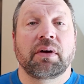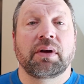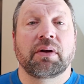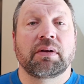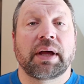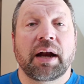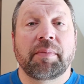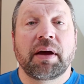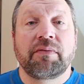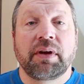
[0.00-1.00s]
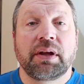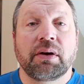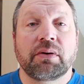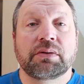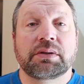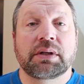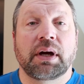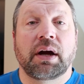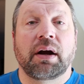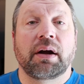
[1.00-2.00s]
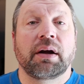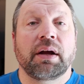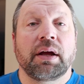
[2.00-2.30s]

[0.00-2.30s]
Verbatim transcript: You know, a lot of my videos are